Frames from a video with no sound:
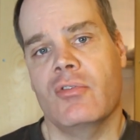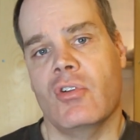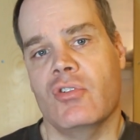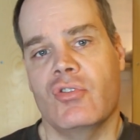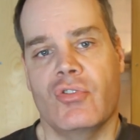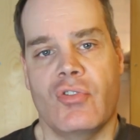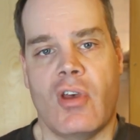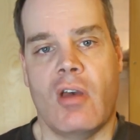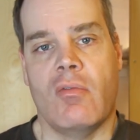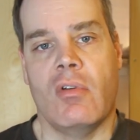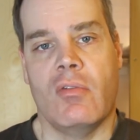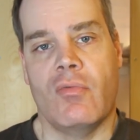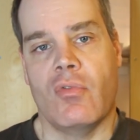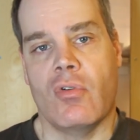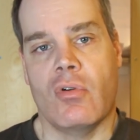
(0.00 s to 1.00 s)
I just have
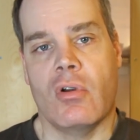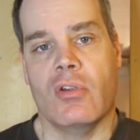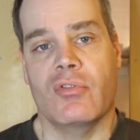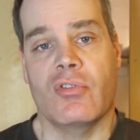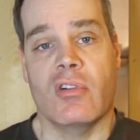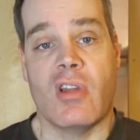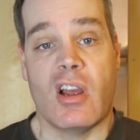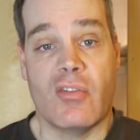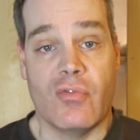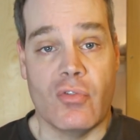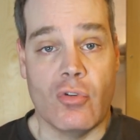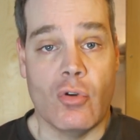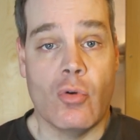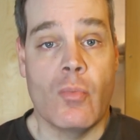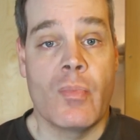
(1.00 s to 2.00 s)
it for a select
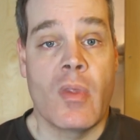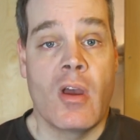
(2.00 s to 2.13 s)
few,